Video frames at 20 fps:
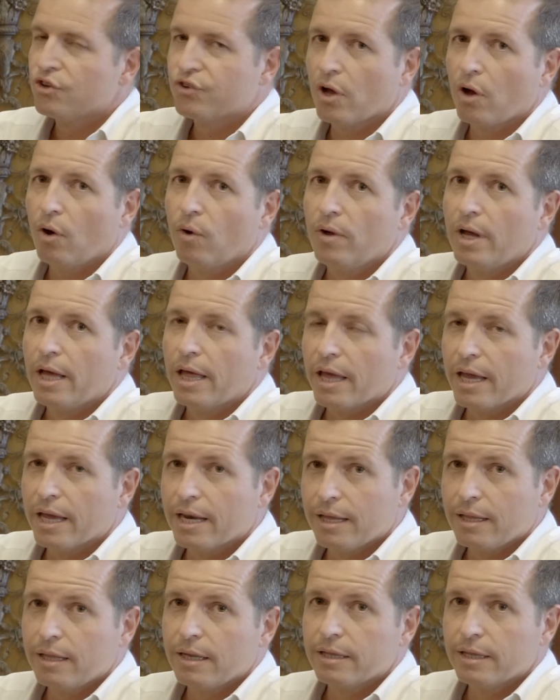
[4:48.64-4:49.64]
So in
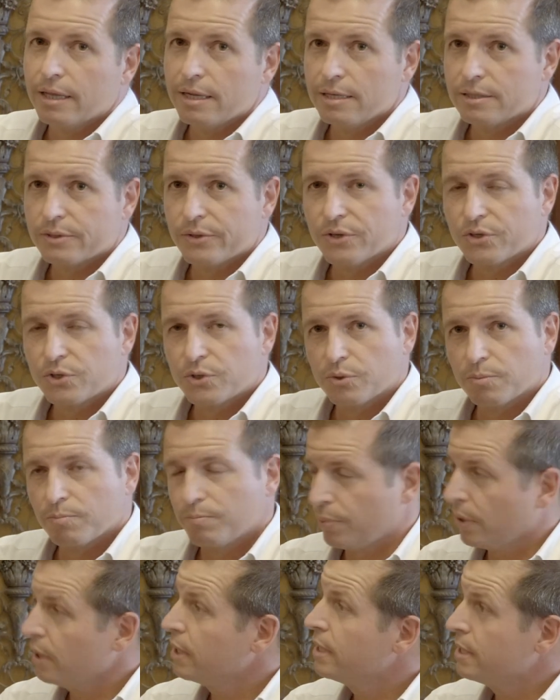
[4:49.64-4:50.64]
Italy, this
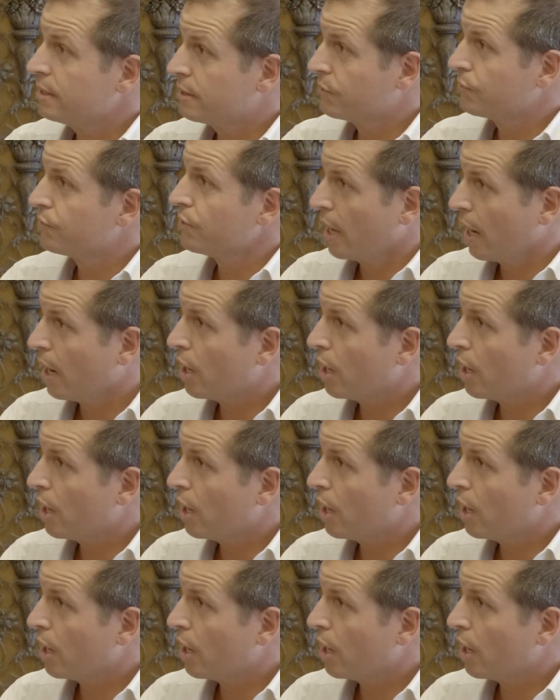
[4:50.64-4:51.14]
police